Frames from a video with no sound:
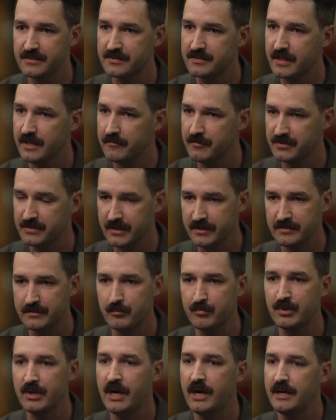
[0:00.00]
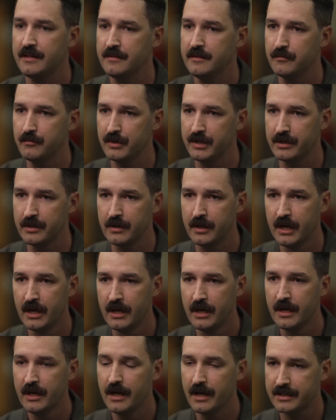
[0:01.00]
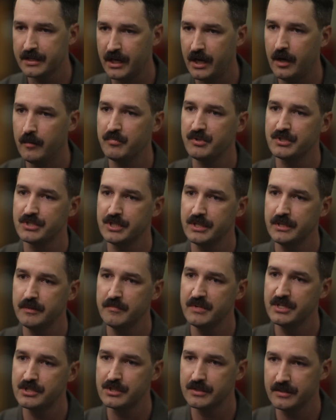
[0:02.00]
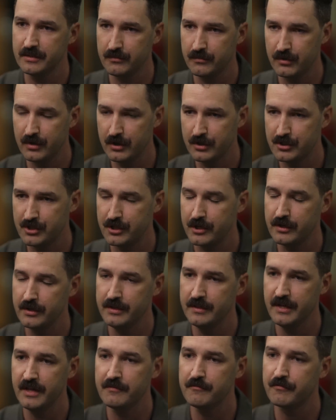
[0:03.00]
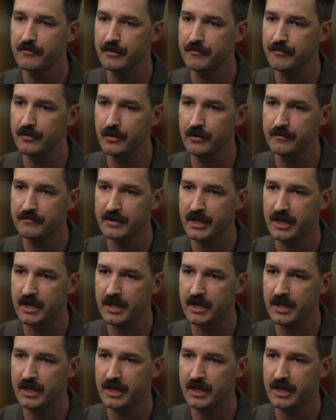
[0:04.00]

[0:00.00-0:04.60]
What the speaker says: They have a sense of pride that we are accomplishing a mission, that we're assuring that free flow of